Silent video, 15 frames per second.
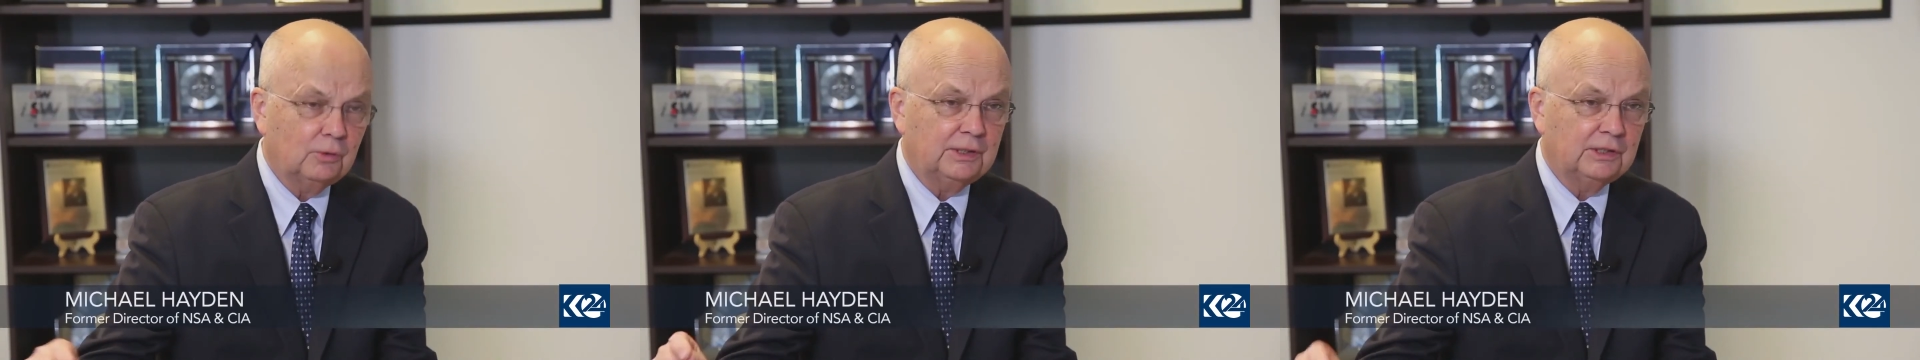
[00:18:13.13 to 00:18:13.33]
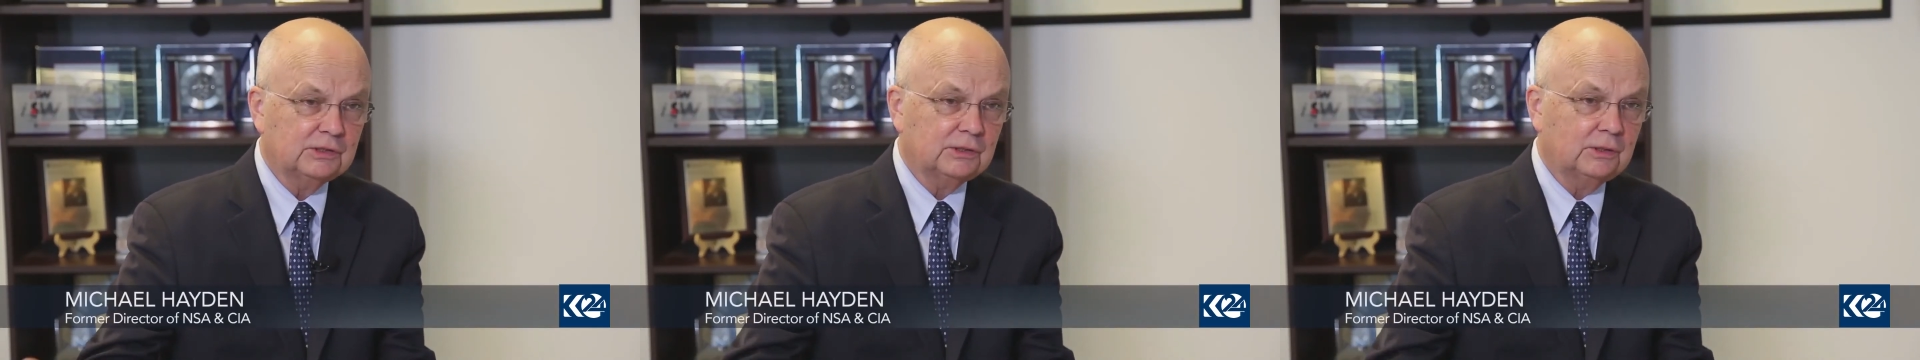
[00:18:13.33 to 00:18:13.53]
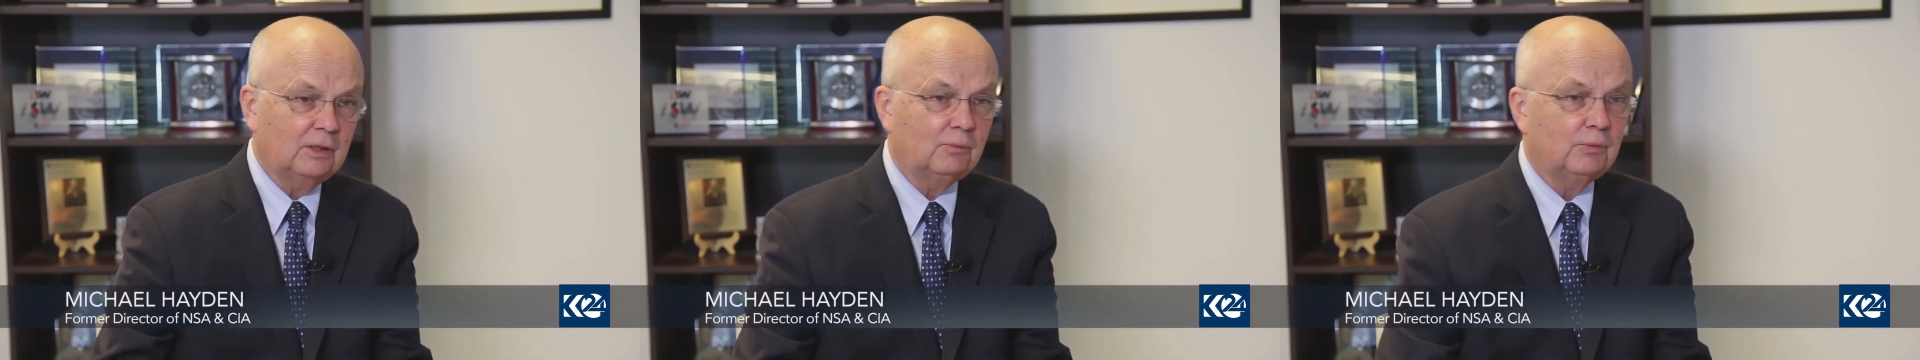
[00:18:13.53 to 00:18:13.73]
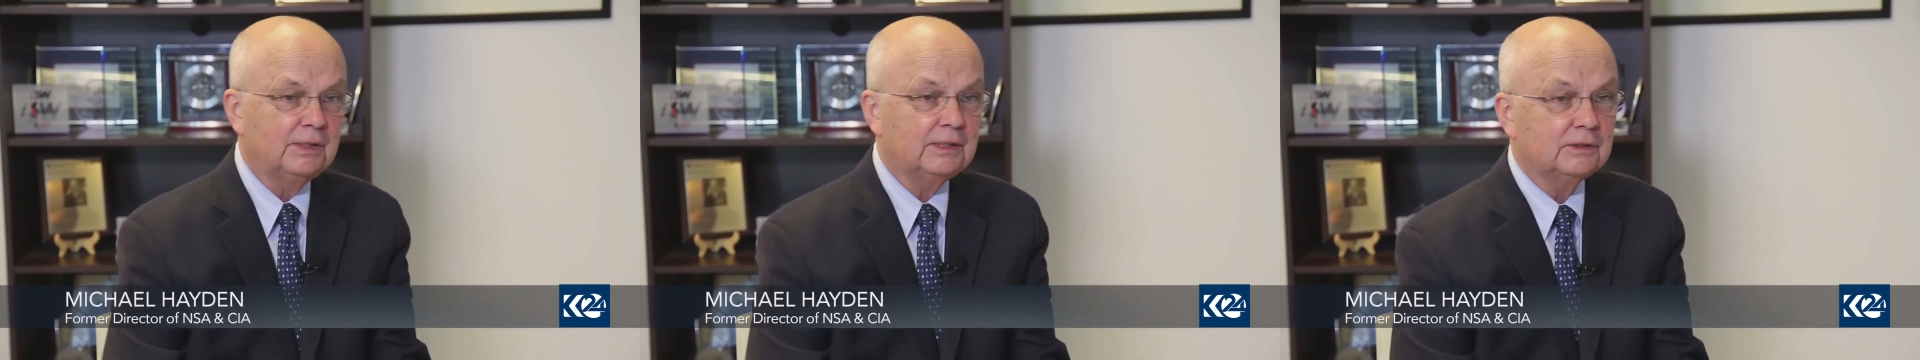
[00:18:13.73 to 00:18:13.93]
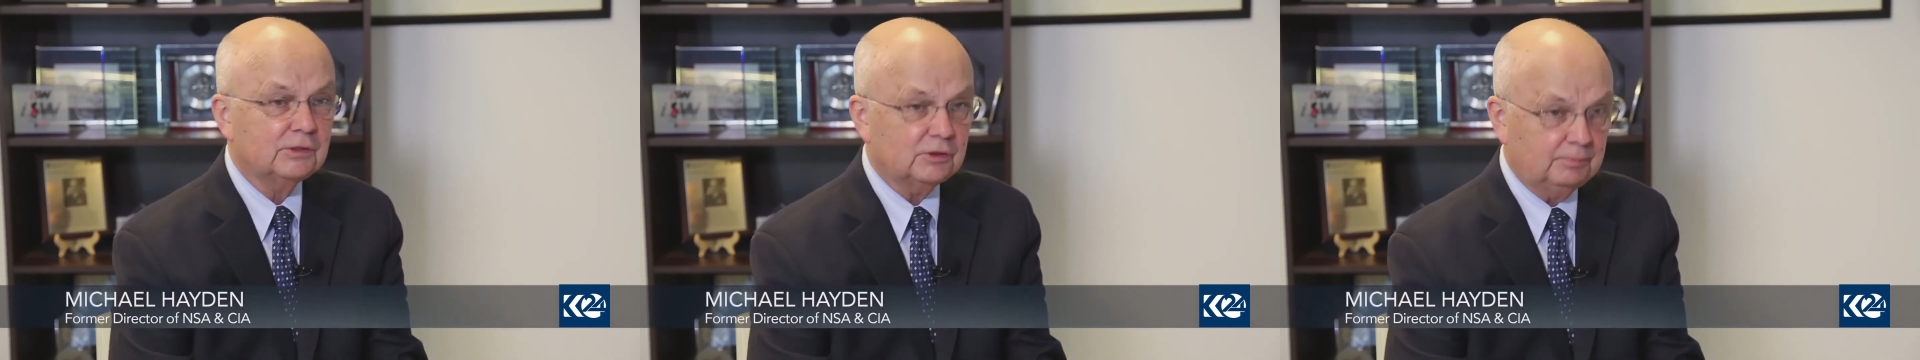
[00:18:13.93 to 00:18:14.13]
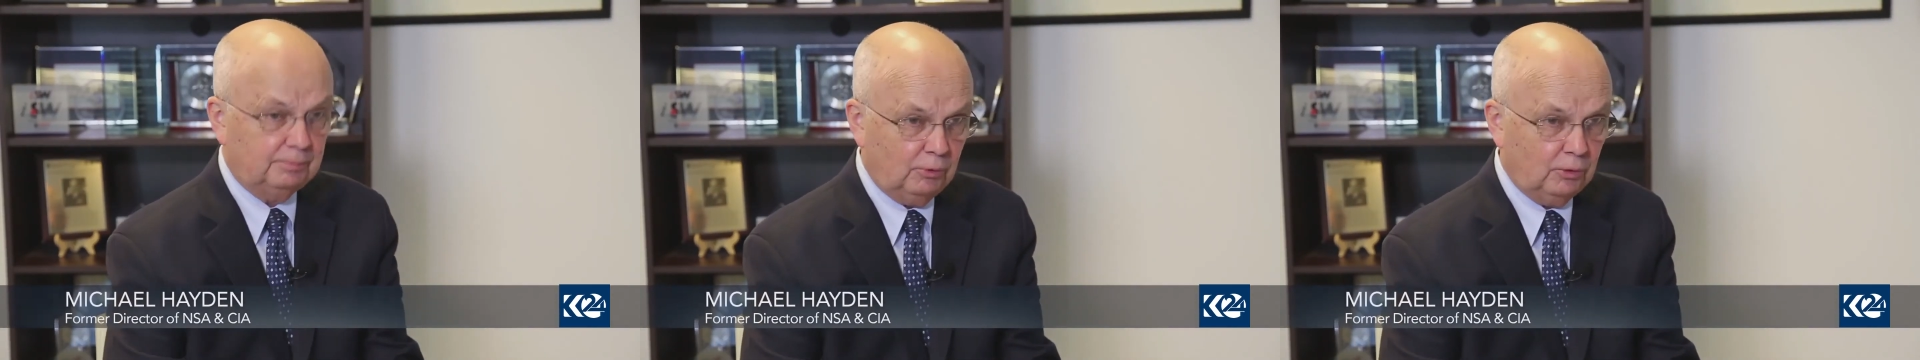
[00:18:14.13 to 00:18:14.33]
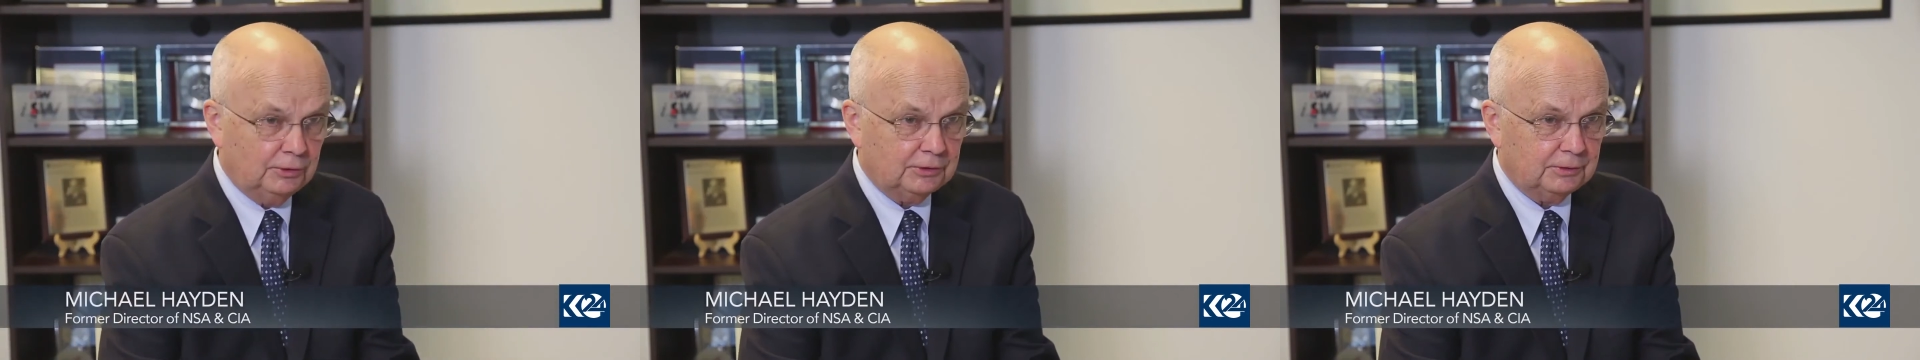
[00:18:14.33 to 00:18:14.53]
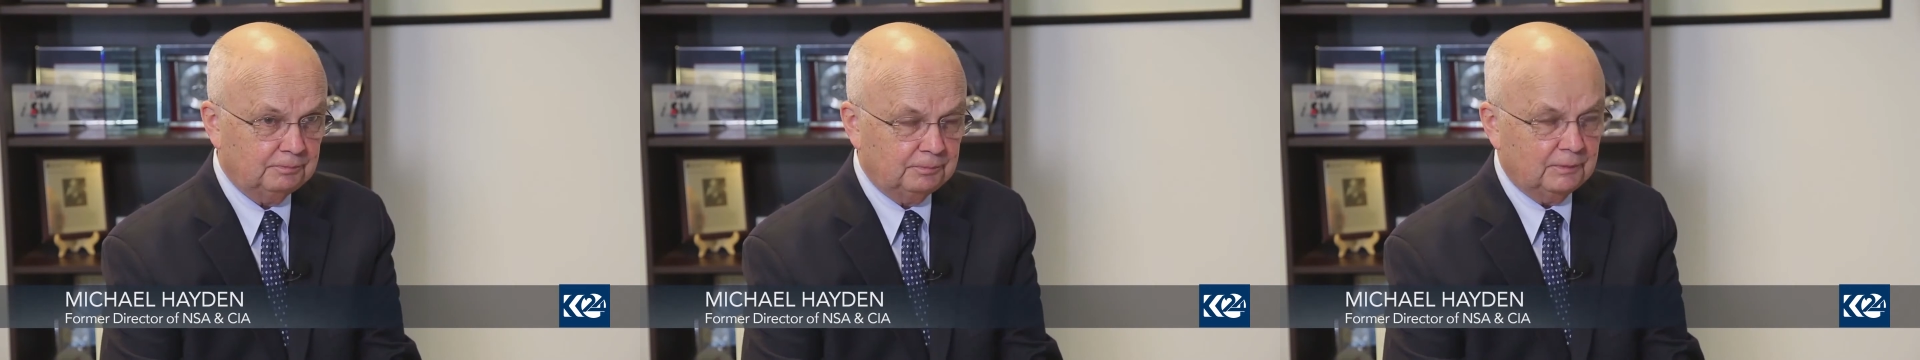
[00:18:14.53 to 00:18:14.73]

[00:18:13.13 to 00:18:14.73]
Islam we can support.